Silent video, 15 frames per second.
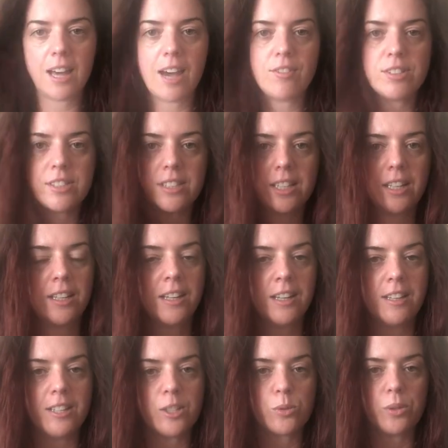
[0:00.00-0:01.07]
obviously
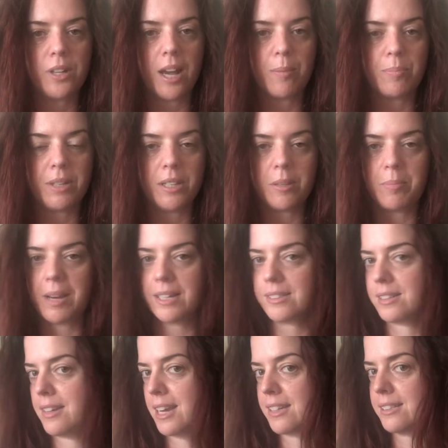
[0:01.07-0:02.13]
this would not be the
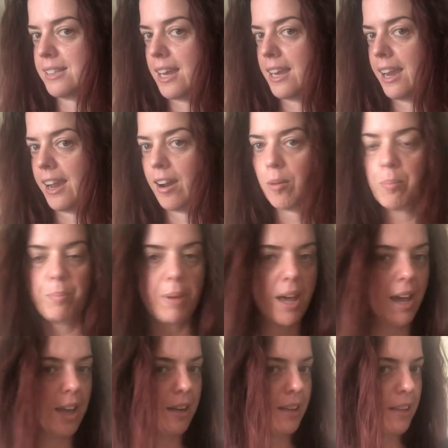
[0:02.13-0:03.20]
best next day hair,
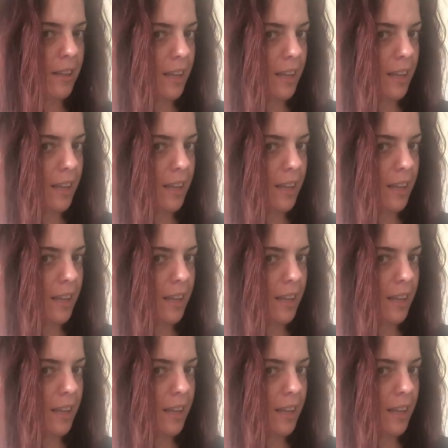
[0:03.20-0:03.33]
but